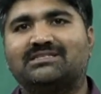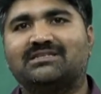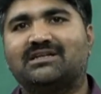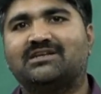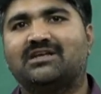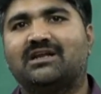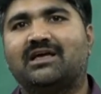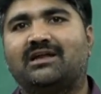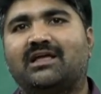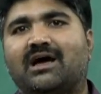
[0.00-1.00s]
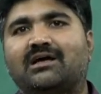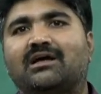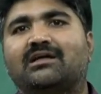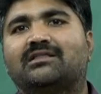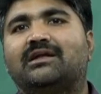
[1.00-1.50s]
residential area,
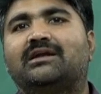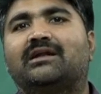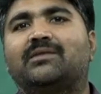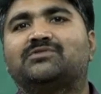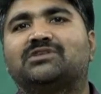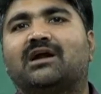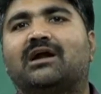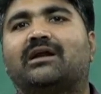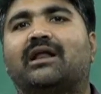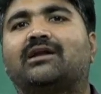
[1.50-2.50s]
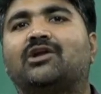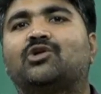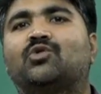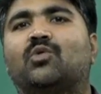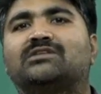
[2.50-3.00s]
the trips are
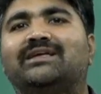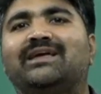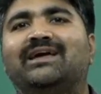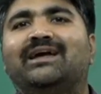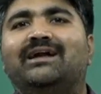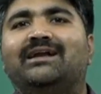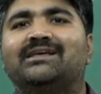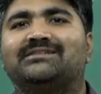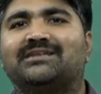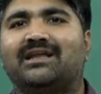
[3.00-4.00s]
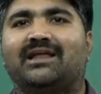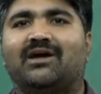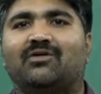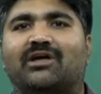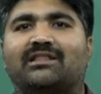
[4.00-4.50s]
attracting towards the industrial
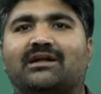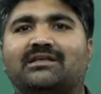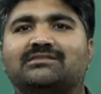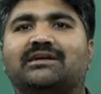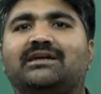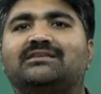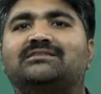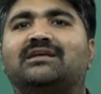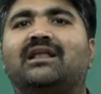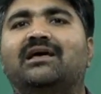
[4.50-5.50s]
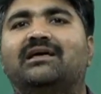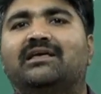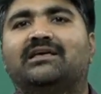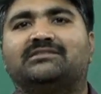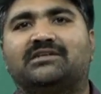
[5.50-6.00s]
area, okay, that is industrial
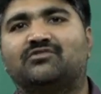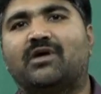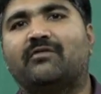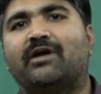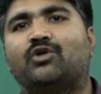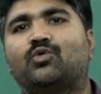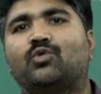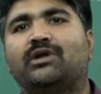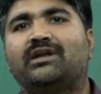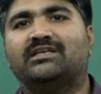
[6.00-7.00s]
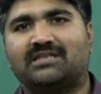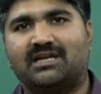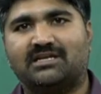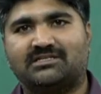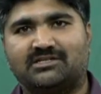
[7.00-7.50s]
estates. So we have 2
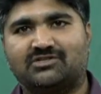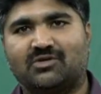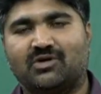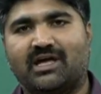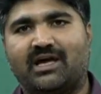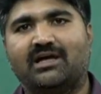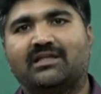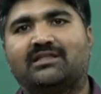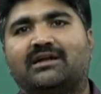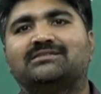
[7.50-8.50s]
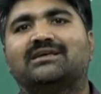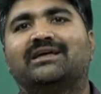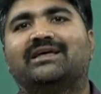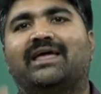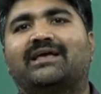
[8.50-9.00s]
industrial estates, okay, that is
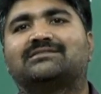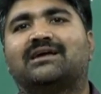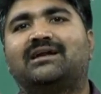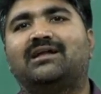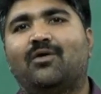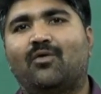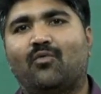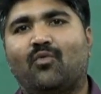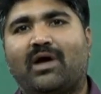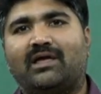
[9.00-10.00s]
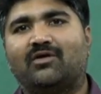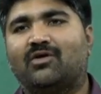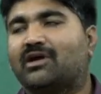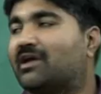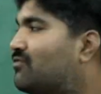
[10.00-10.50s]
X and Y,
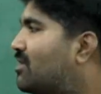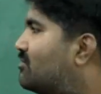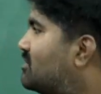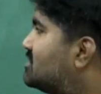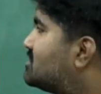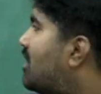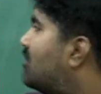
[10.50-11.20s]
okay, from these